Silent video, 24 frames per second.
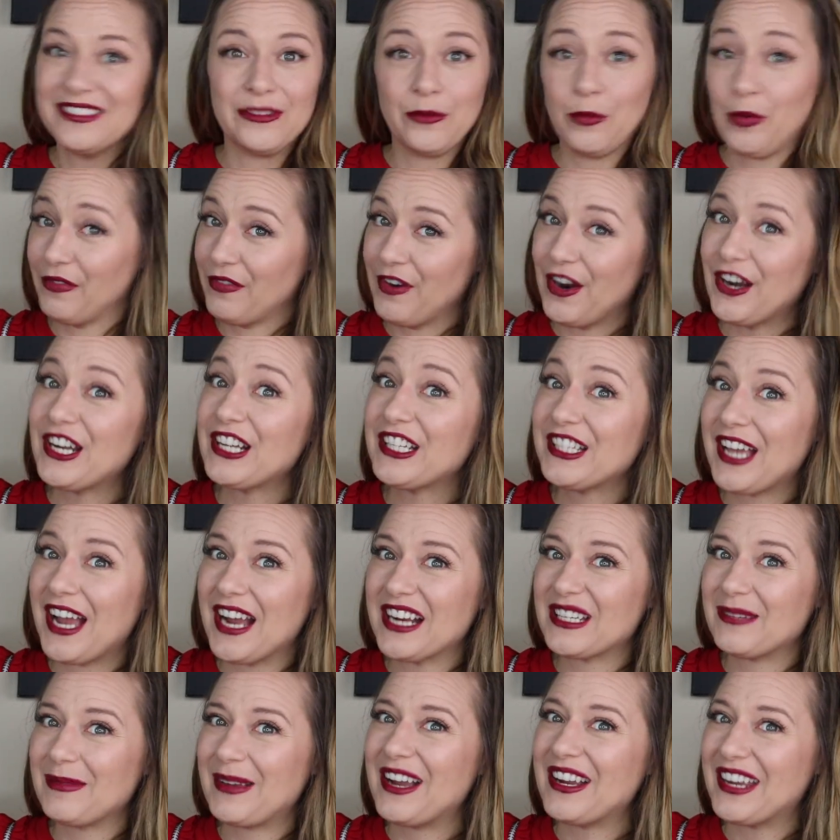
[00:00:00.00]
We've already
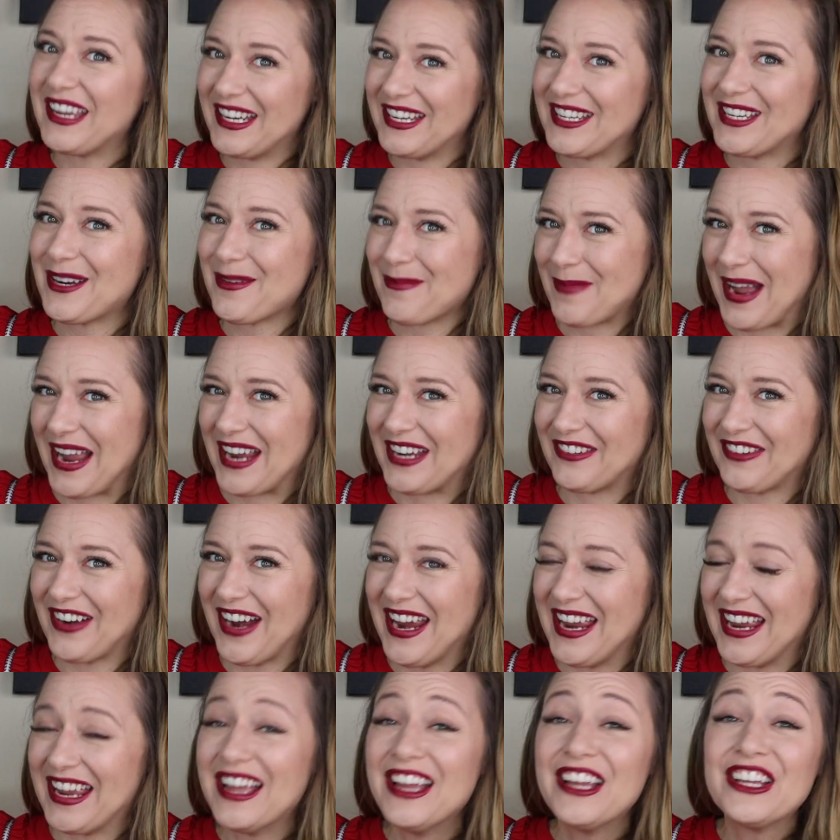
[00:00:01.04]
talked about getting your mind
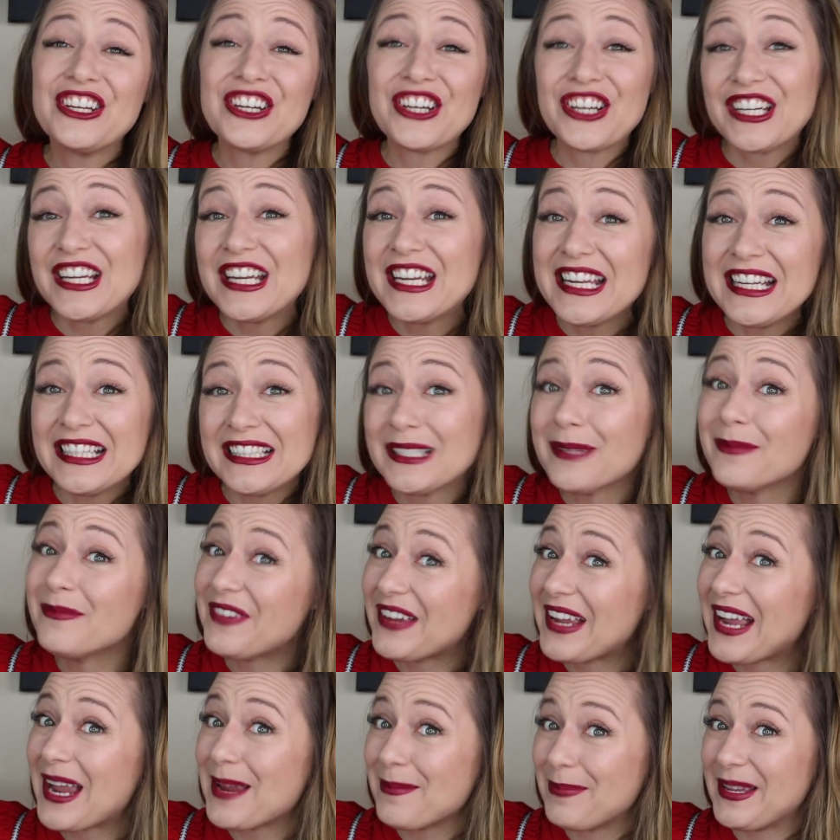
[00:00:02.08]
right. You're going to need some
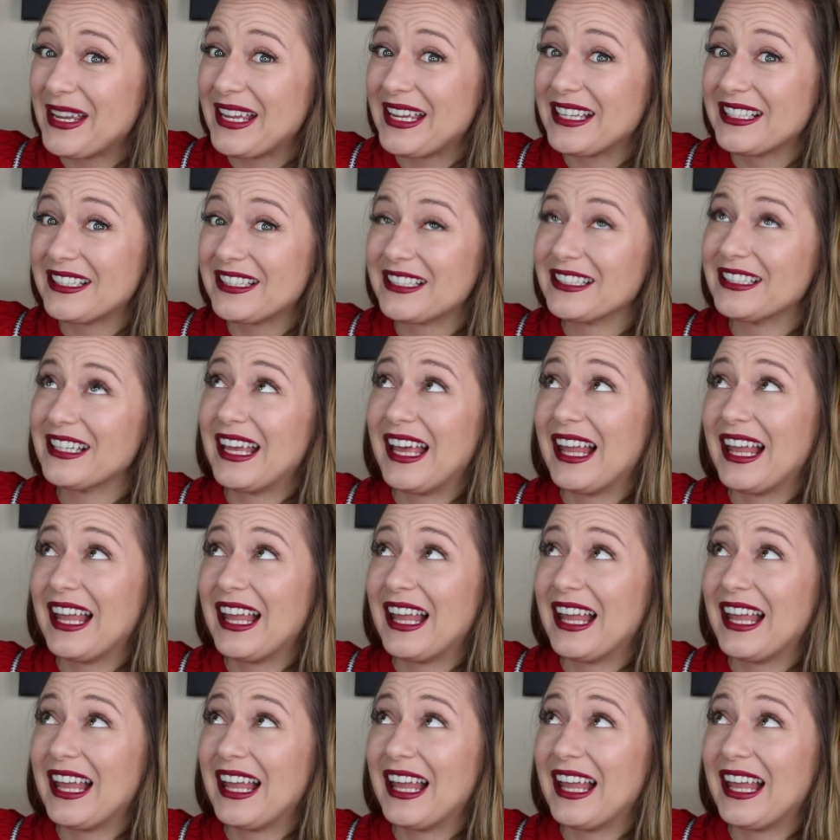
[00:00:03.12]
VIPs.